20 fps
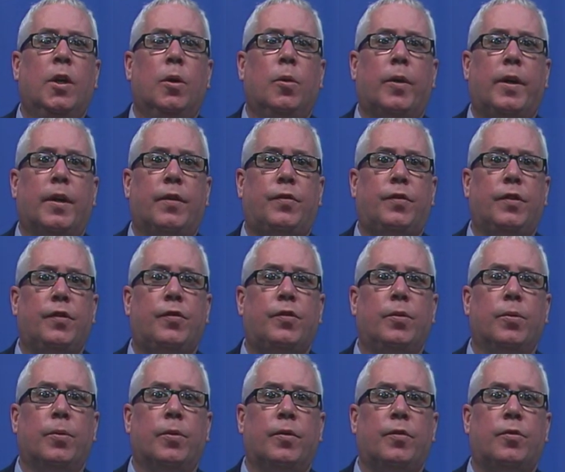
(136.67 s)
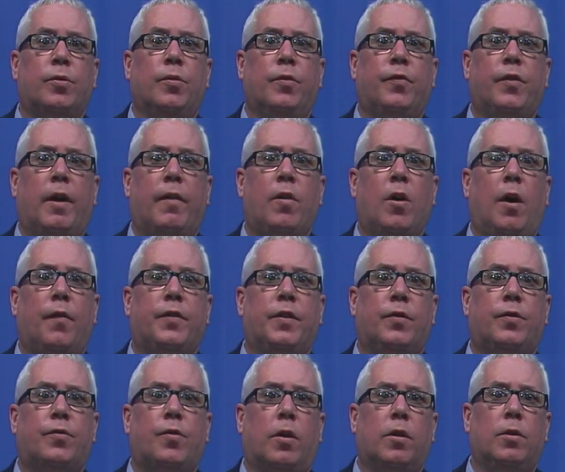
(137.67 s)
who can assist students who very
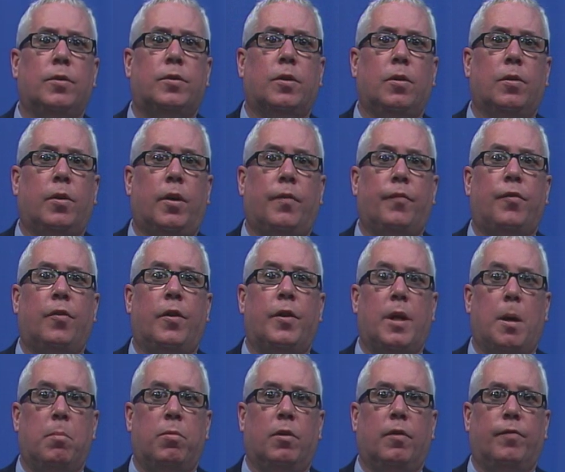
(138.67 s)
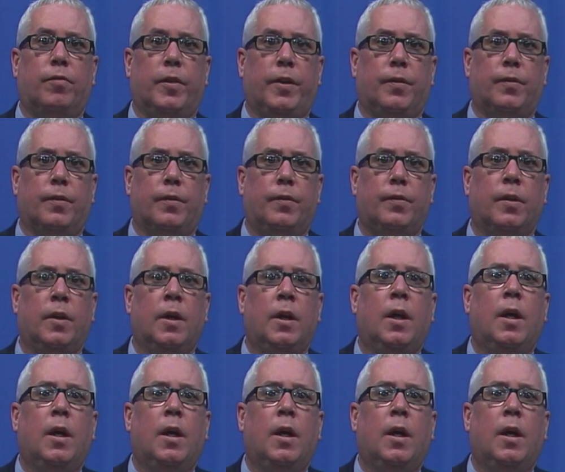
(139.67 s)
often struggle to learn for a number of reasons.